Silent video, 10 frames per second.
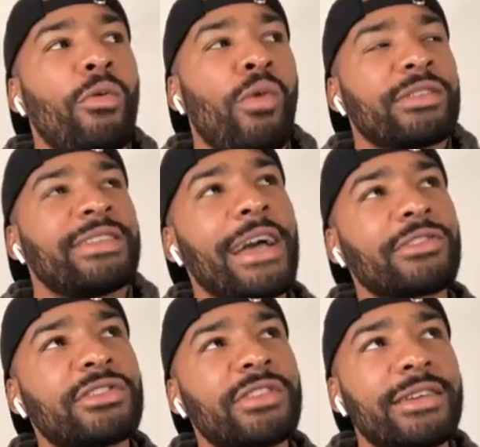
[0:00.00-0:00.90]
was the
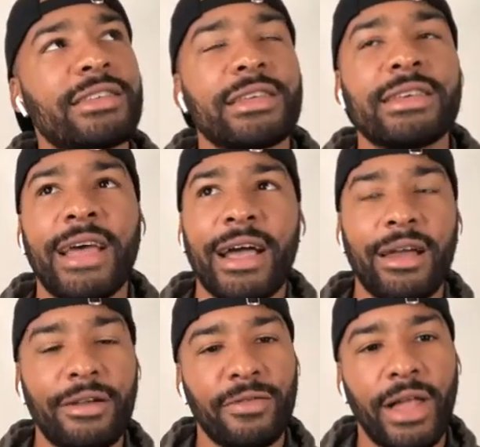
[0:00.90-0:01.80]
exercises, is that
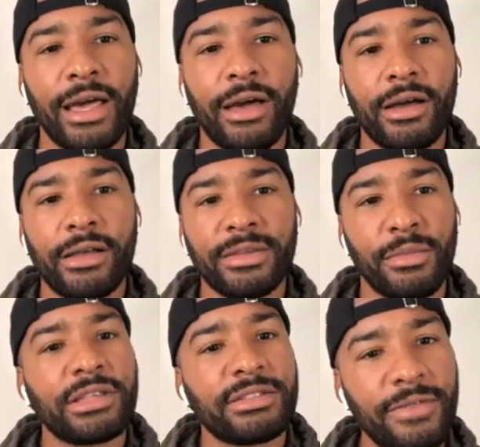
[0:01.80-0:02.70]
kind of like
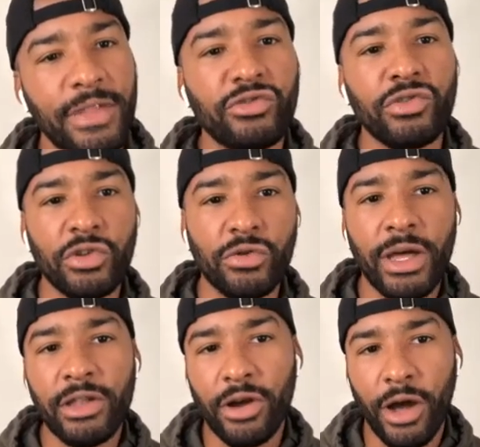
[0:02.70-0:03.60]
some of the stuff that you do
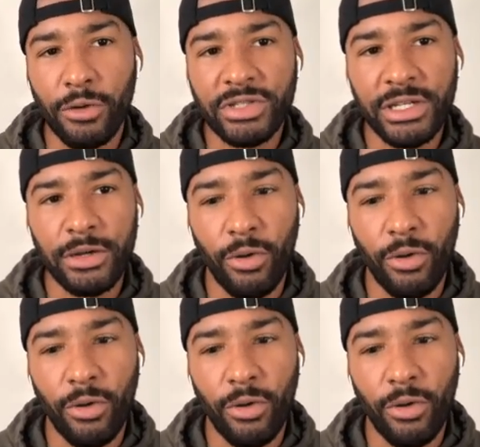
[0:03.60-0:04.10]
in your coaching,